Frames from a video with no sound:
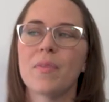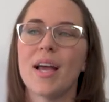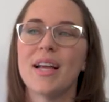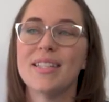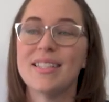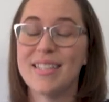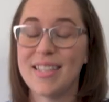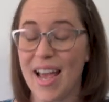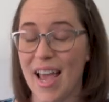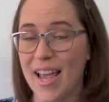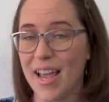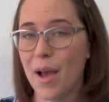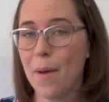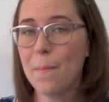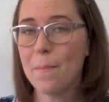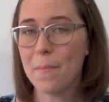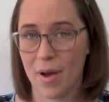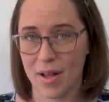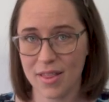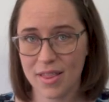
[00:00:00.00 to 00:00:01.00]
a day a
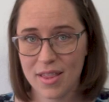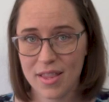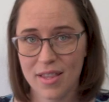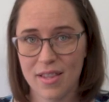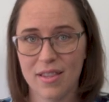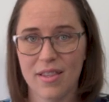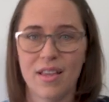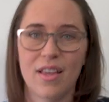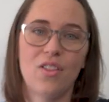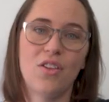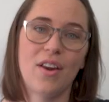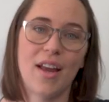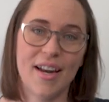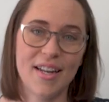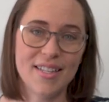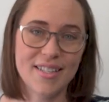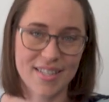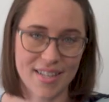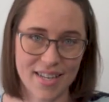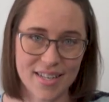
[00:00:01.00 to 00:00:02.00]
month in the
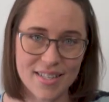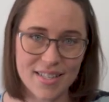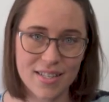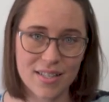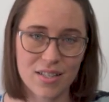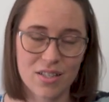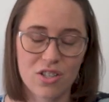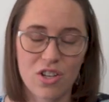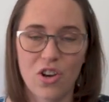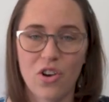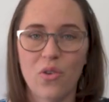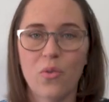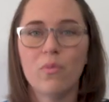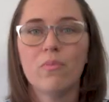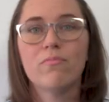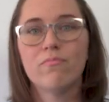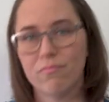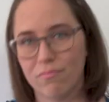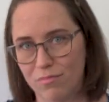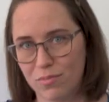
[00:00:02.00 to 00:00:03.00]
United States, so